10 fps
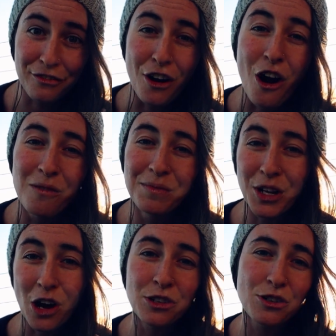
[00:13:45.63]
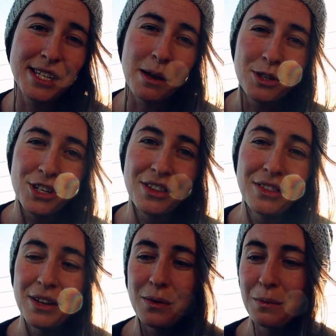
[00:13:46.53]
from the contraception that